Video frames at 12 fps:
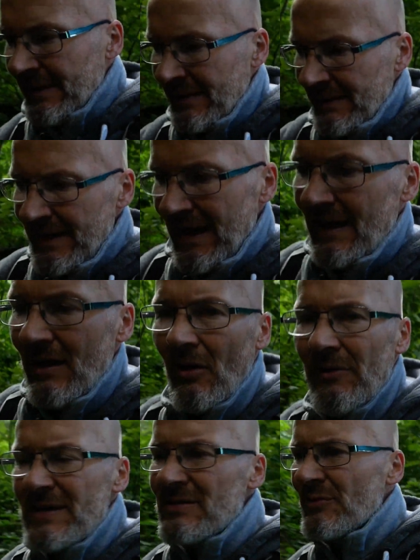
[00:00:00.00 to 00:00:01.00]
Yeah,
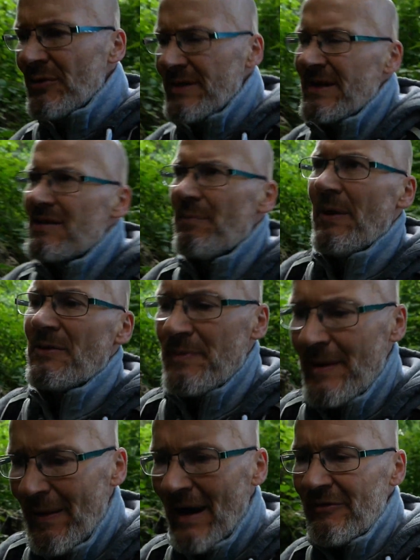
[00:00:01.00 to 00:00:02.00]
on this route it's supposed to be
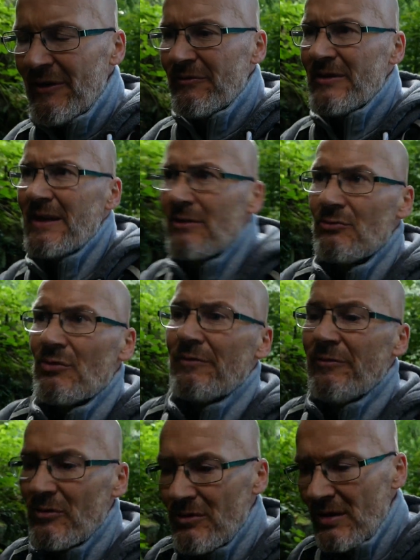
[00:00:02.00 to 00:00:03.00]
about 1500
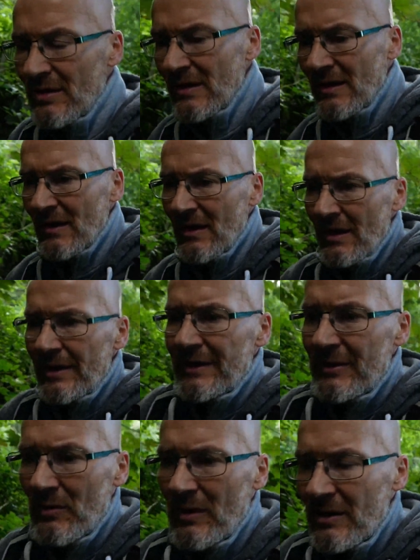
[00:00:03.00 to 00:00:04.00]
foot
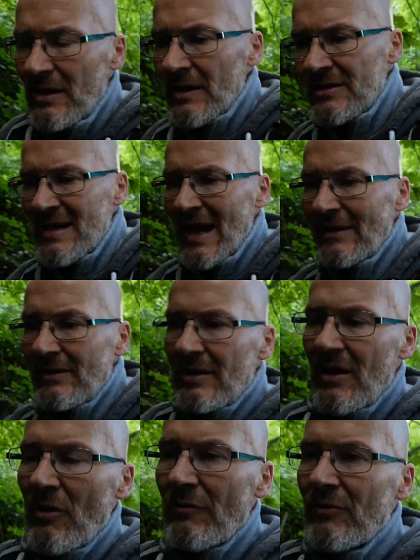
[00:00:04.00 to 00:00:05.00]
you ascend
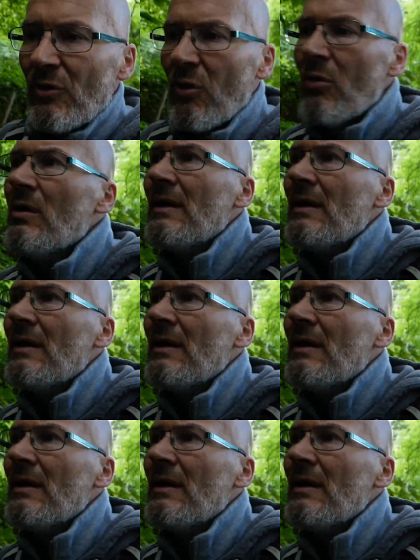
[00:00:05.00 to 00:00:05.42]
overall.